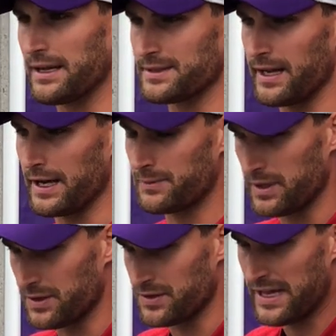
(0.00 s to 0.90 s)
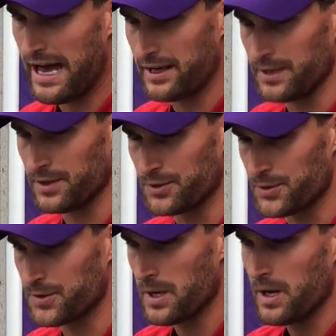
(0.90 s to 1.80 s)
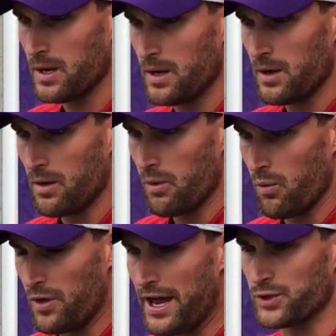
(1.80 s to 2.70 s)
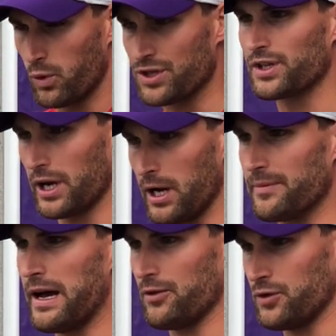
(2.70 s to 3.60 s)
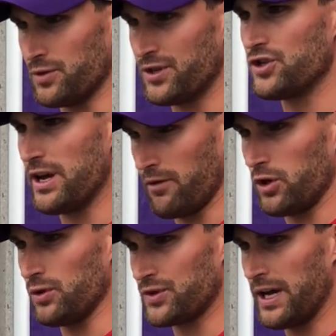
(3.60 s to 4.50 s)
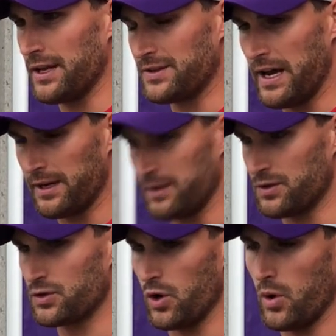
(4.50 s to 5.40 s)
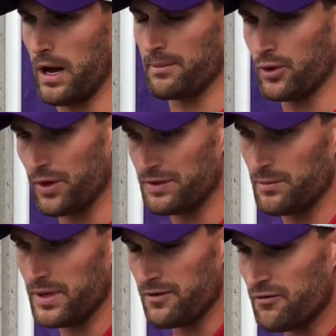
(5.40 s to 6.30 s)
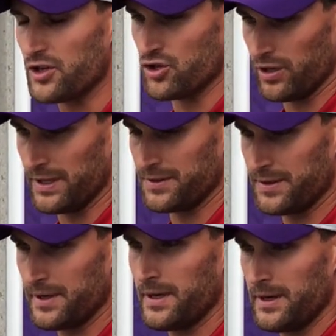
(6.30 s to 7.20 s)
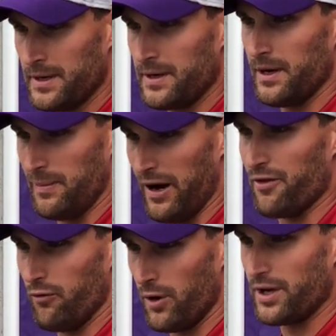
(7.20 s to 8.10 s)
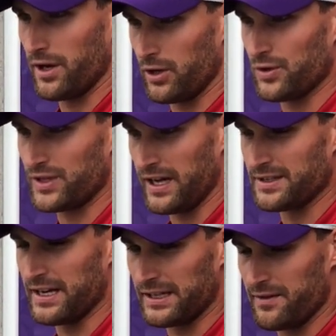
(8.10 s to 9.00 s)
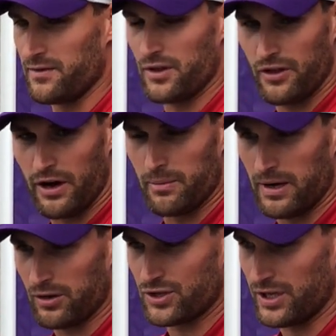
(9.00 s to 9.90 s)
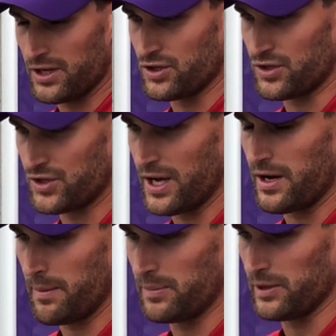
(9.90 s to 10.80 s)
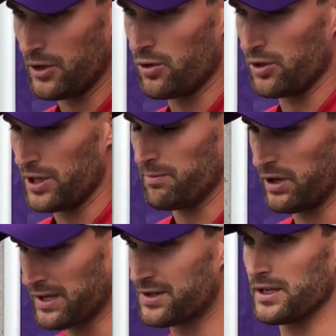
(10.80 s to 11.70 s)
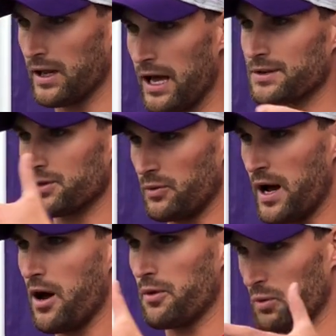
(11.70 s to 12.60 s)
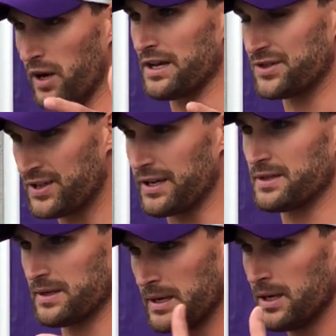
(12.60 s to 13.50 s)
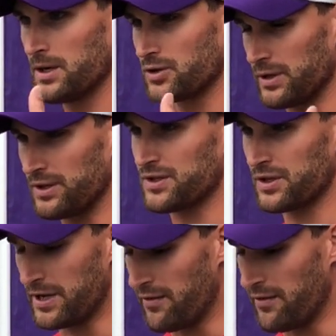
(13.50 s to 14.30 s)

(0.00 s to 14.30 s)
contact, because that is what it's going to come down to, is did you have a close contact? And so I'm going to be vigilant about avoiding a close contact. I've even thought about, should I just set up literally plexiglass around where I sit so that this could